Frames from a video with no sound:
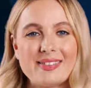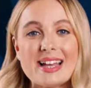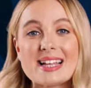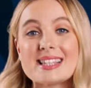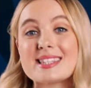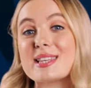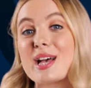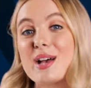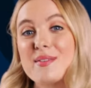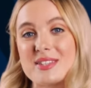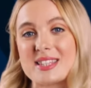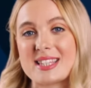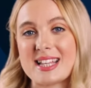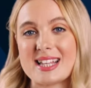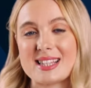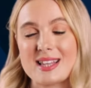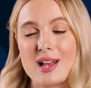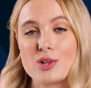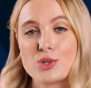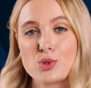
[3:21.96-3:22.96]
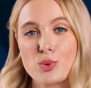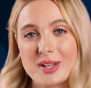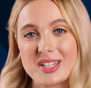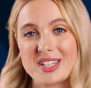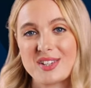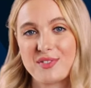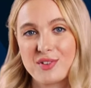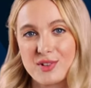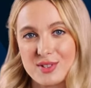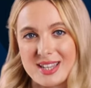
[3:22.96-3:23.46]
Their services are
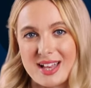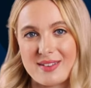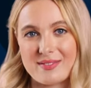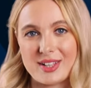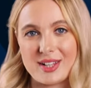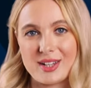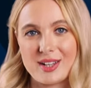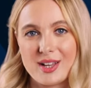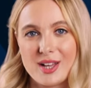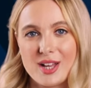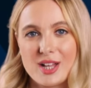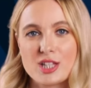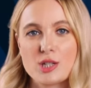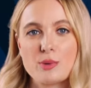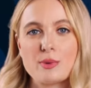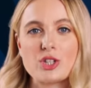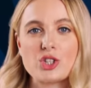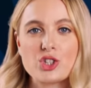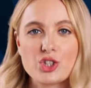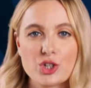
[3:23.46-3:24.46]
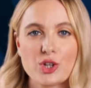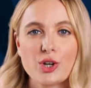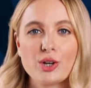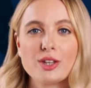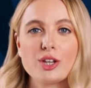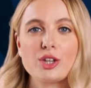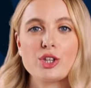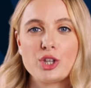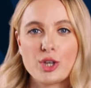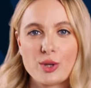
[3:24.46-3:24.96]
24 7 to ensure
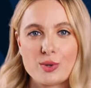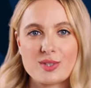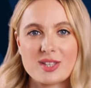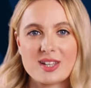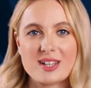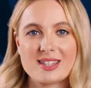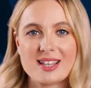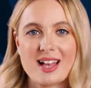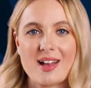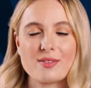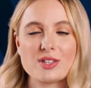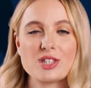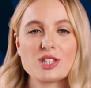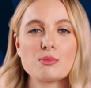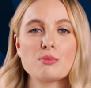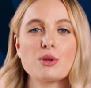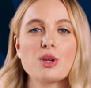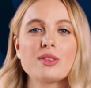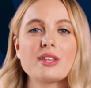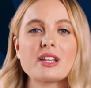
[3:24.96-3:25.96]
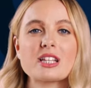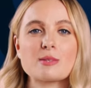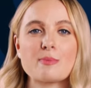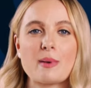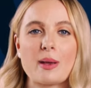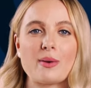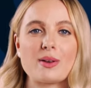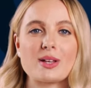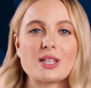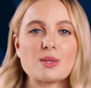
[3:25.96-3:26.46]
that users have a smooth
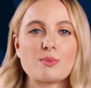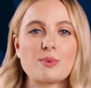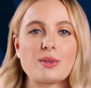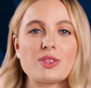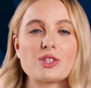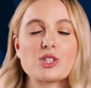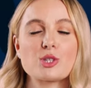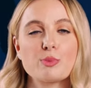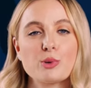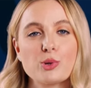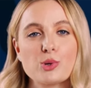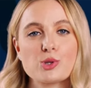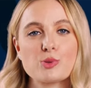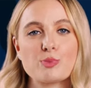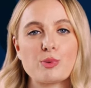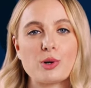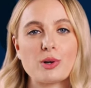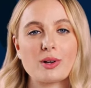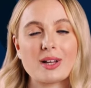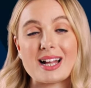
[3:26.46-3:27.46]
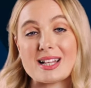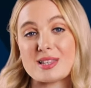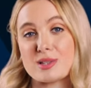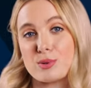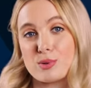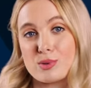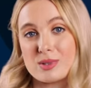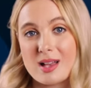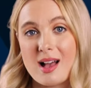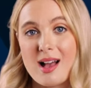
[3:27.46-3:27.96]
experience with the sportsbook at
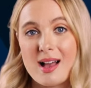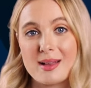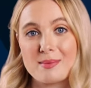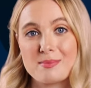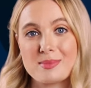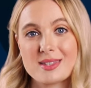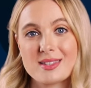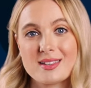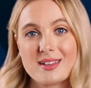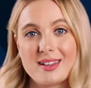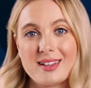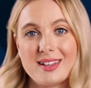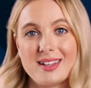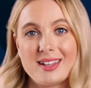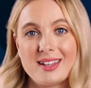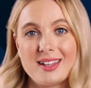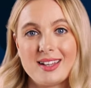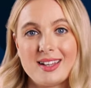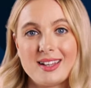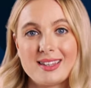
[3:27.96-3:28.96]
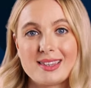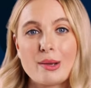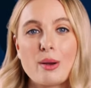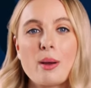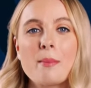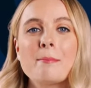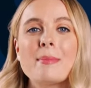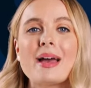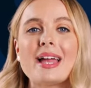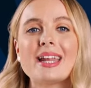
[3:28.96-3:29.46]
all times. There
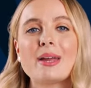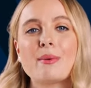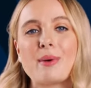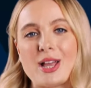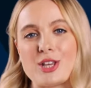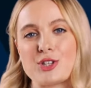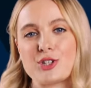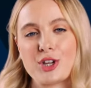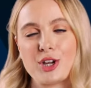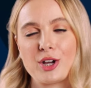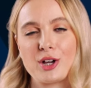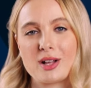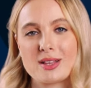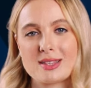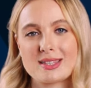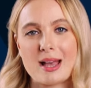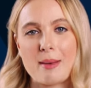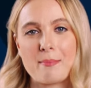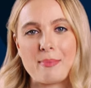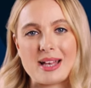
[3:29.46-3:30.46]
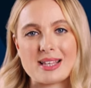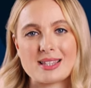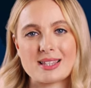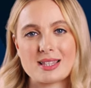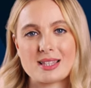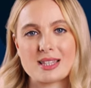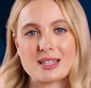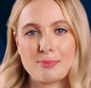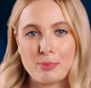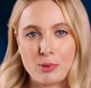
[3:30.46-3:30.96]
are many ways you can contact
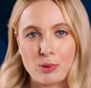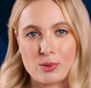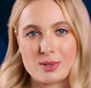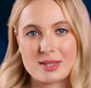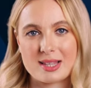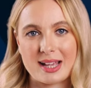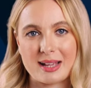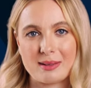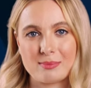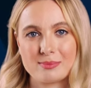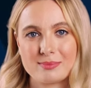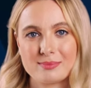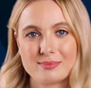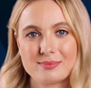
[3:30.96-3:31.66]
Betsson's support team.